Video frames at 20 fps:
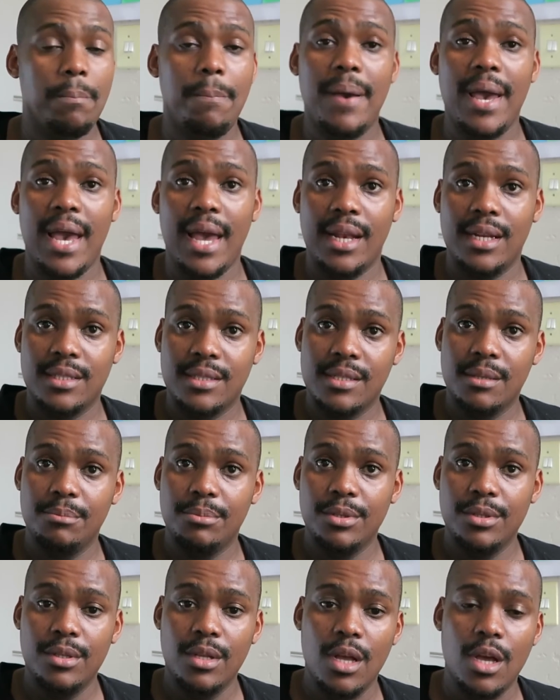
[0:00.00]

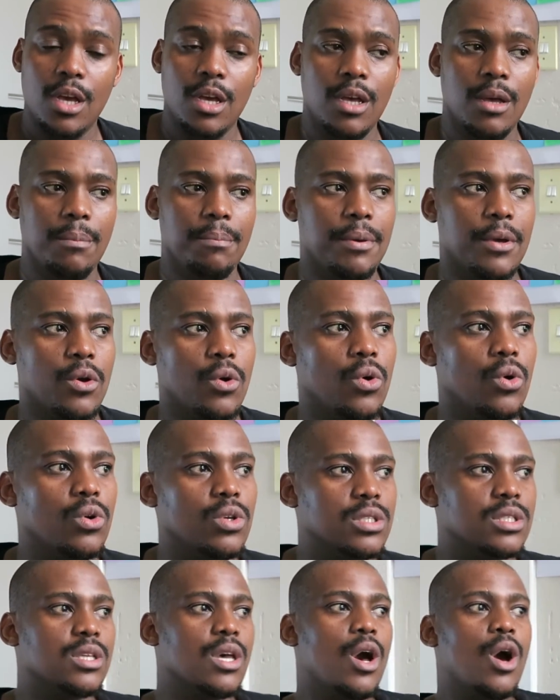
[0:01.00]
palatable
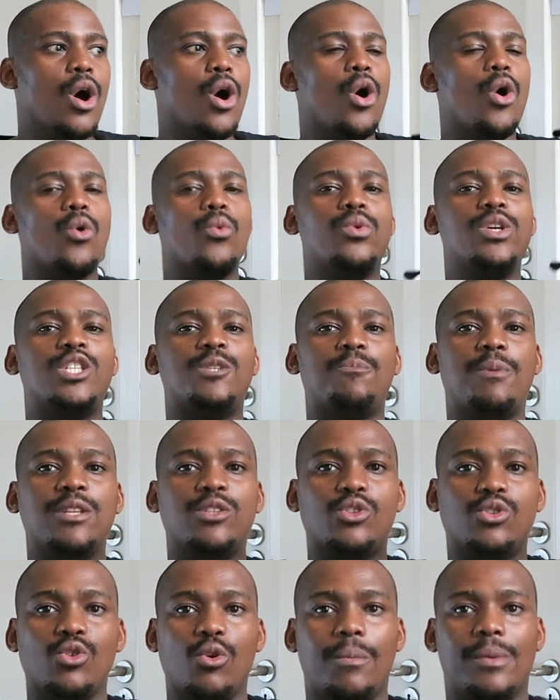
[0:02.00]
because we
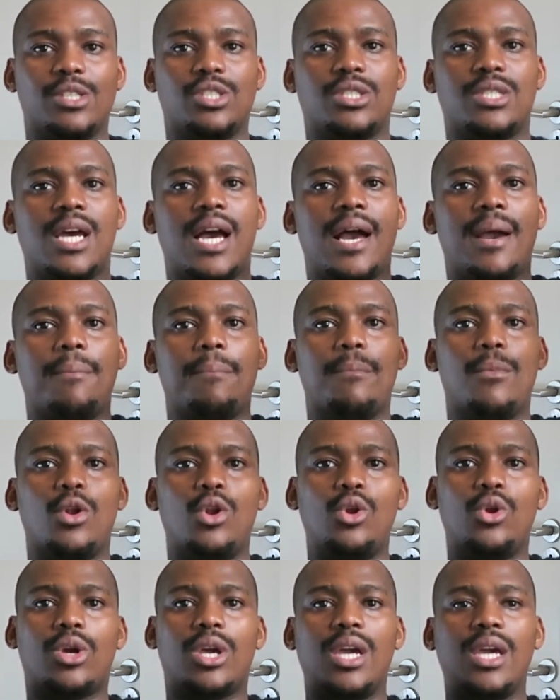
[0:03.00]
spend so much time
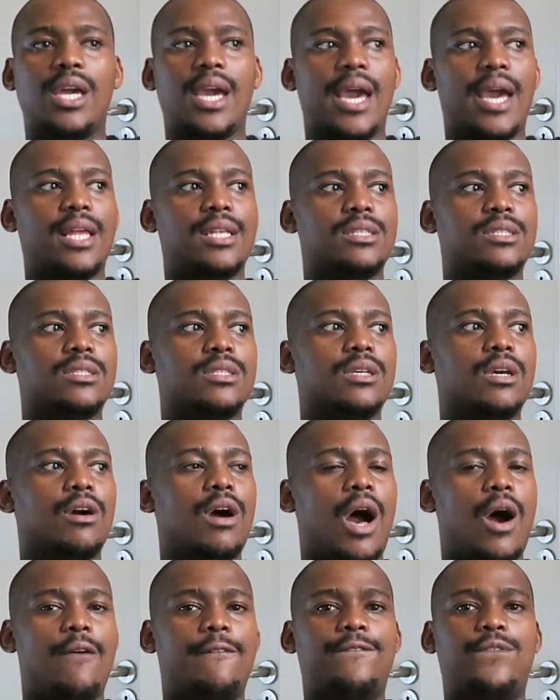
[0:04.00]
looking at
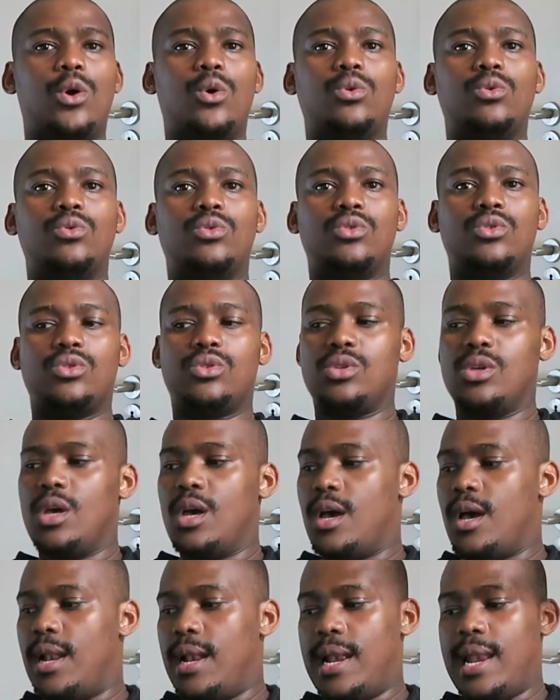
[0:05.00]
our phones
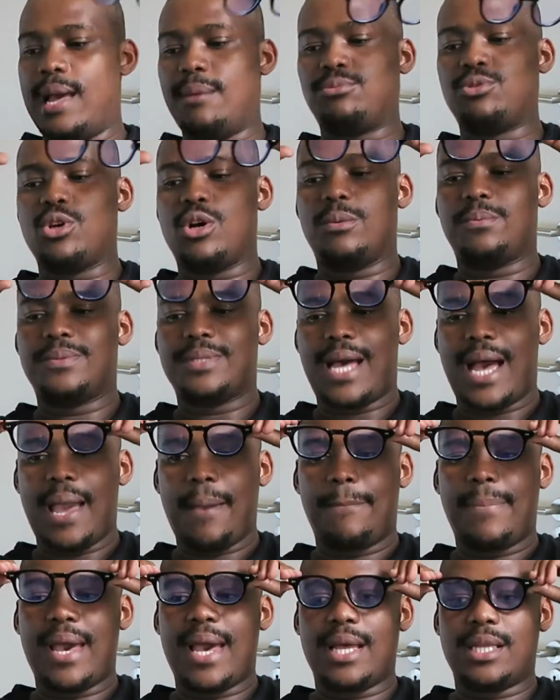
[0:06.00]
laptops
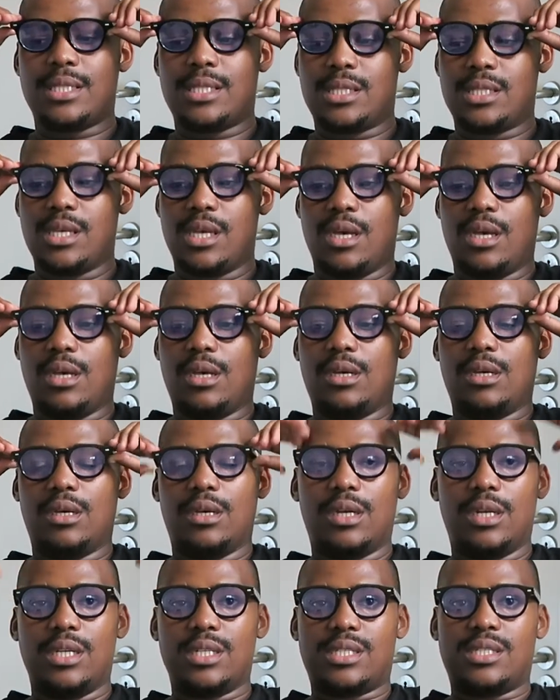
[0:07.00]
ipads
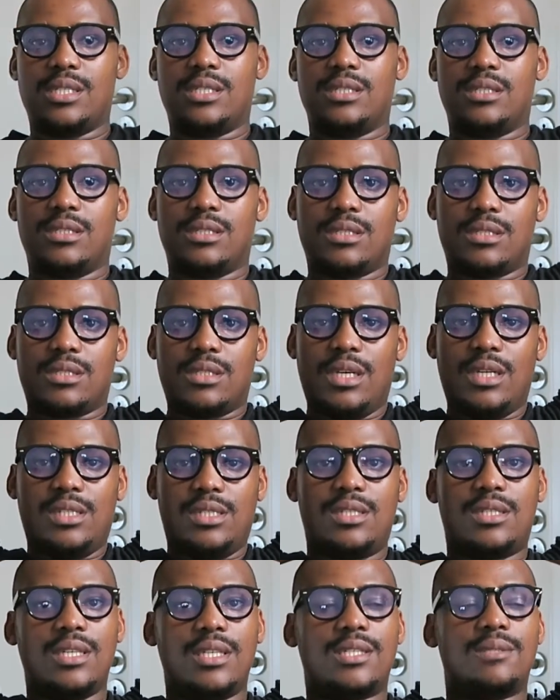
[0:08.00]
listen
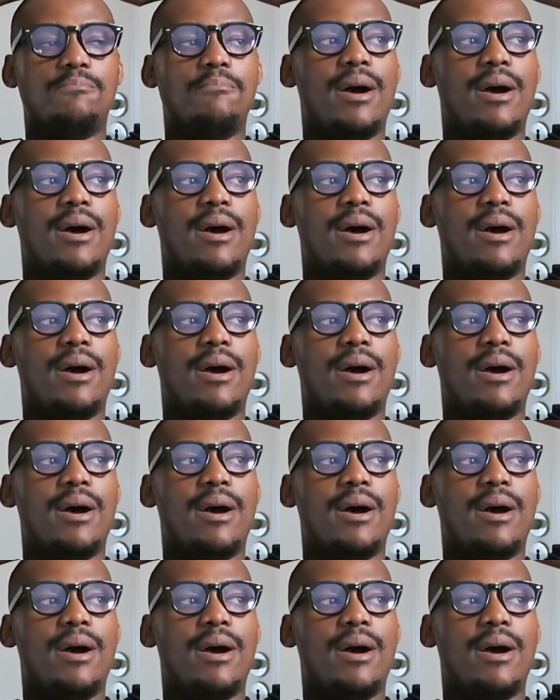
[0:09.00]
it's it's